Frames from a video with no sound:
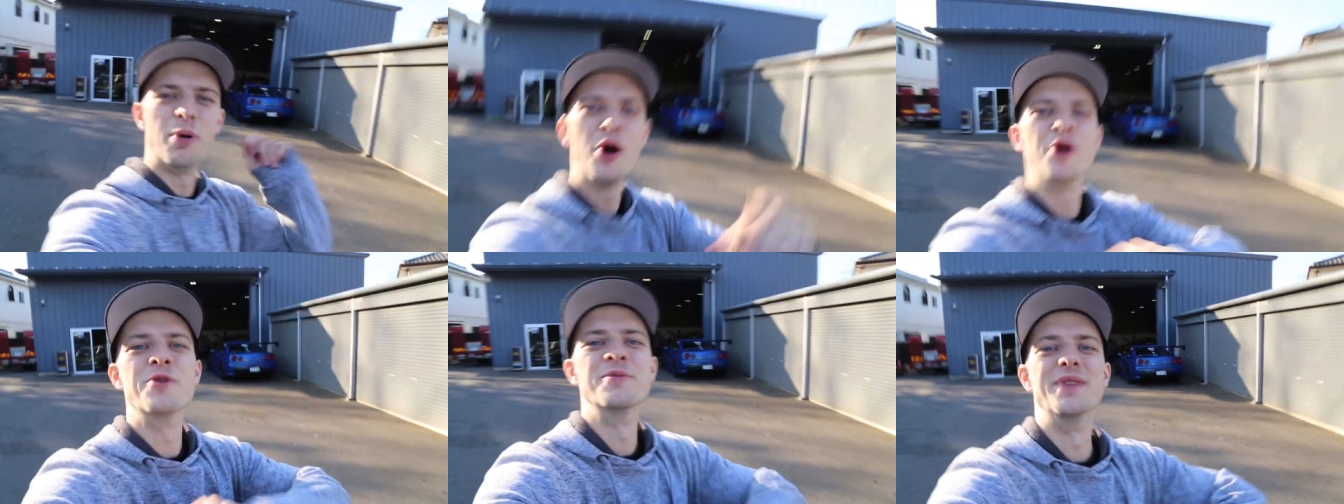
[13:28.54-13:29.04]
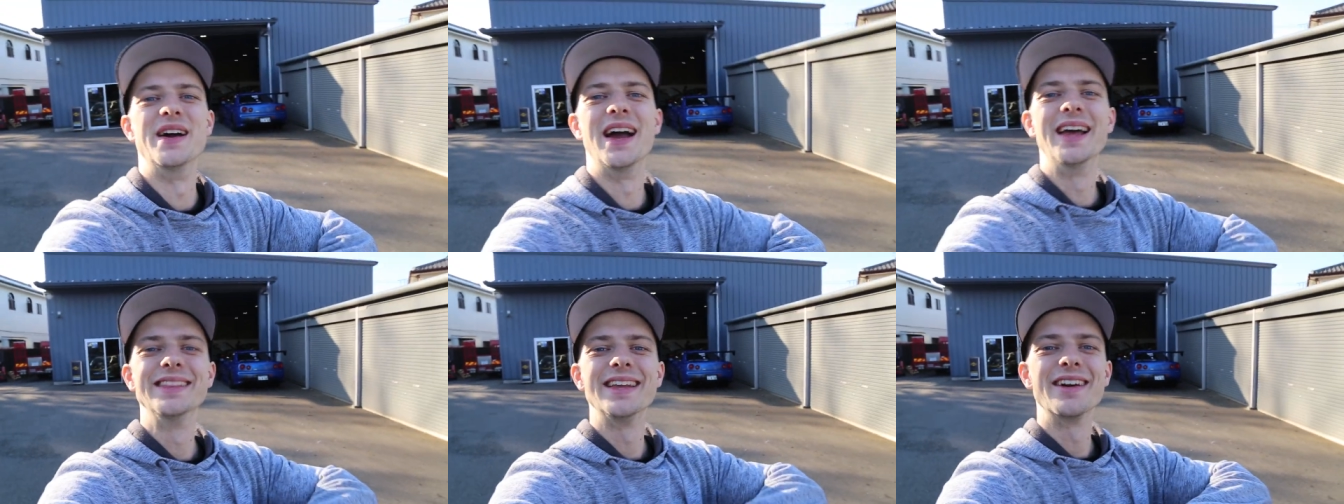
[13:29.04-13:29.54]
Boom!
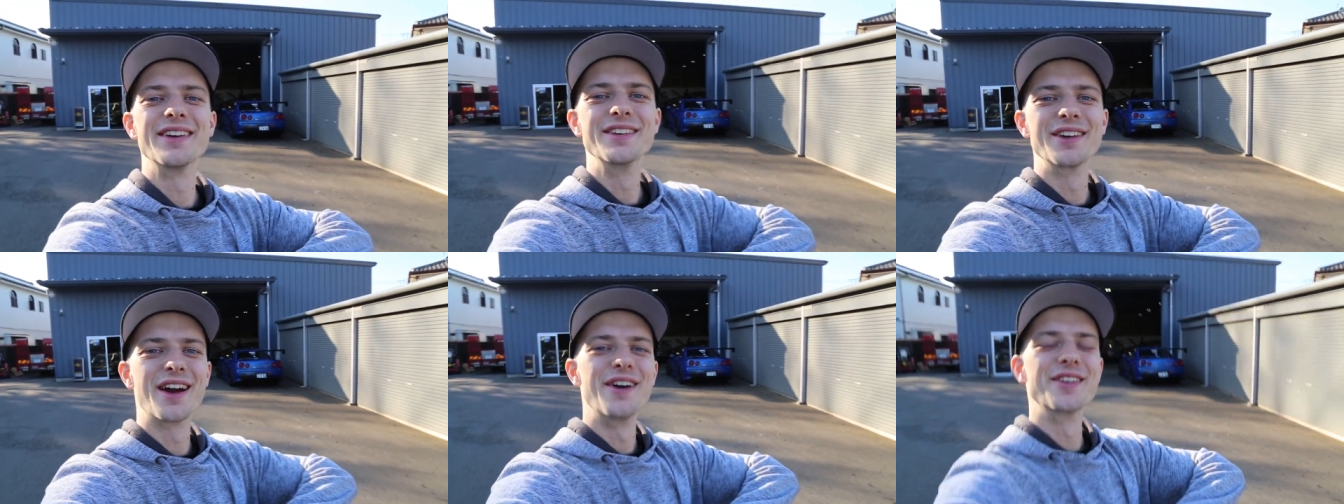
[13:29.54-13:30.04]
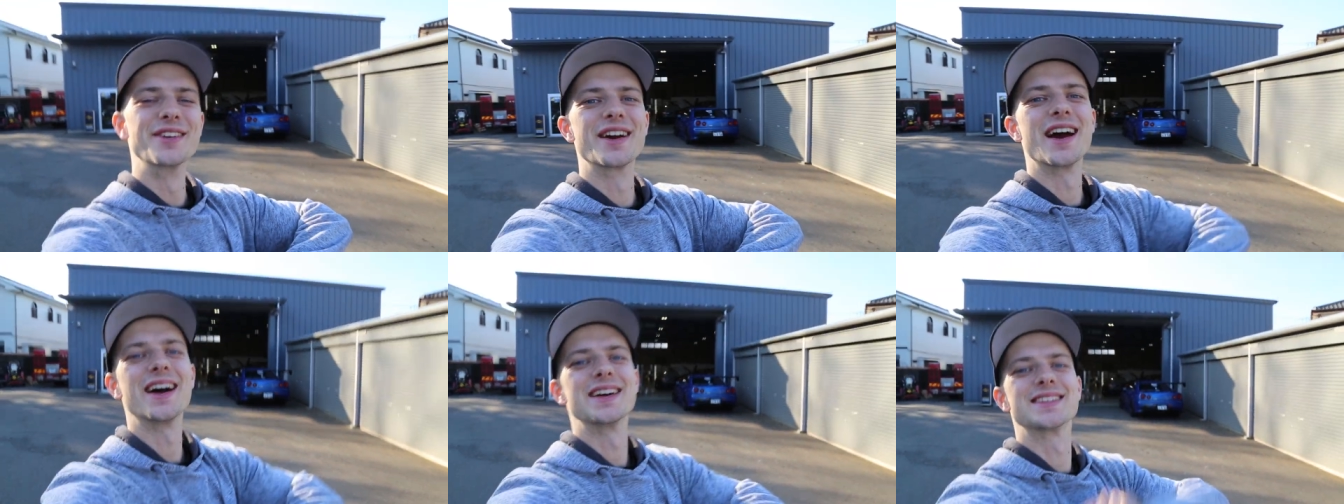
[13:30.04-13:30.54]
And there you go, you
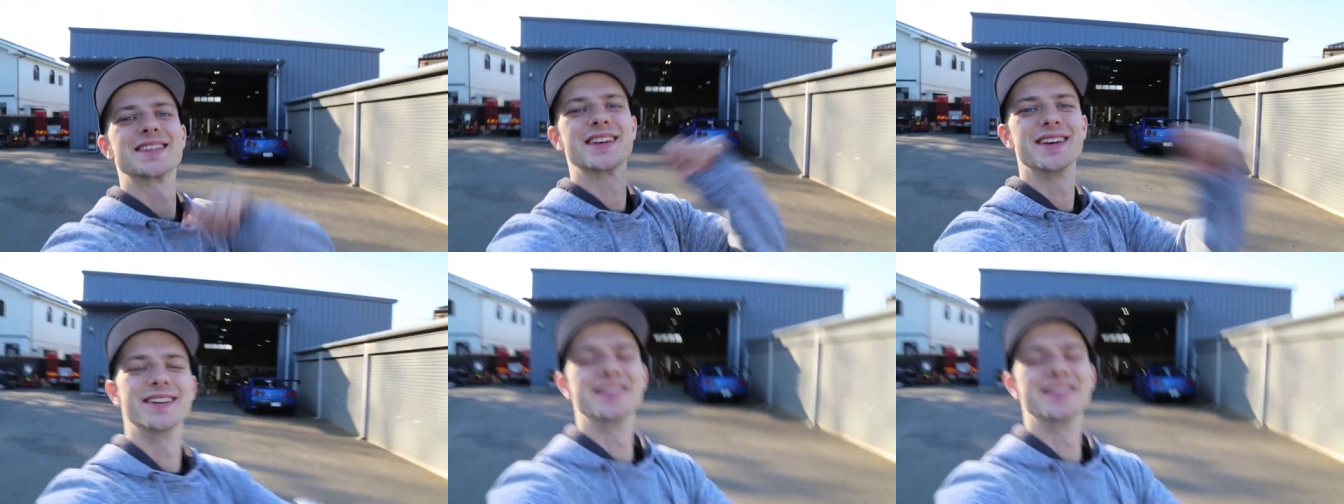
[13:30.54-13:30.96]
guys.